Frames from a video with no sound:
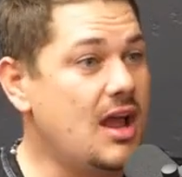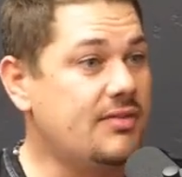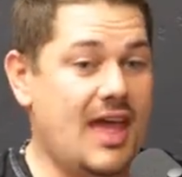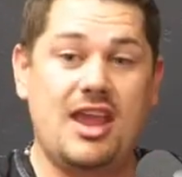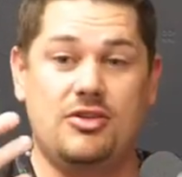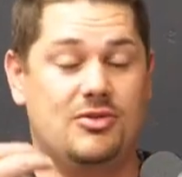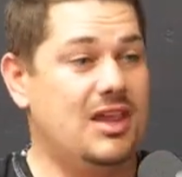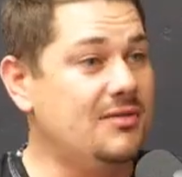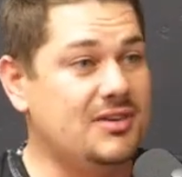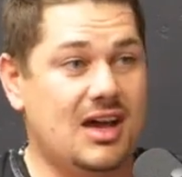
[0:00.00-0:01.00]
that you
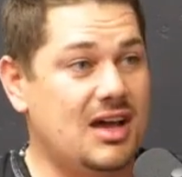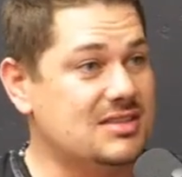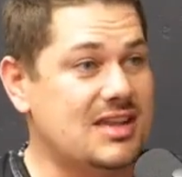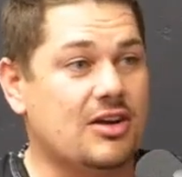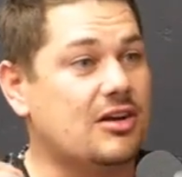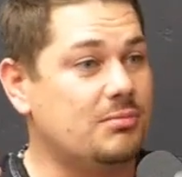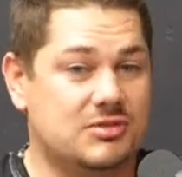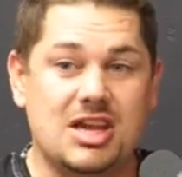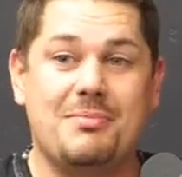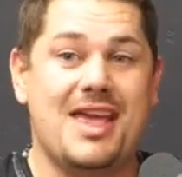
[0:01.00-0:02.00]
give to us that are
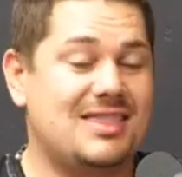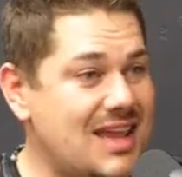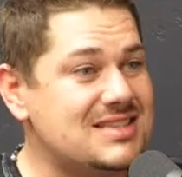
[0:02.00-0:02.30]
to make things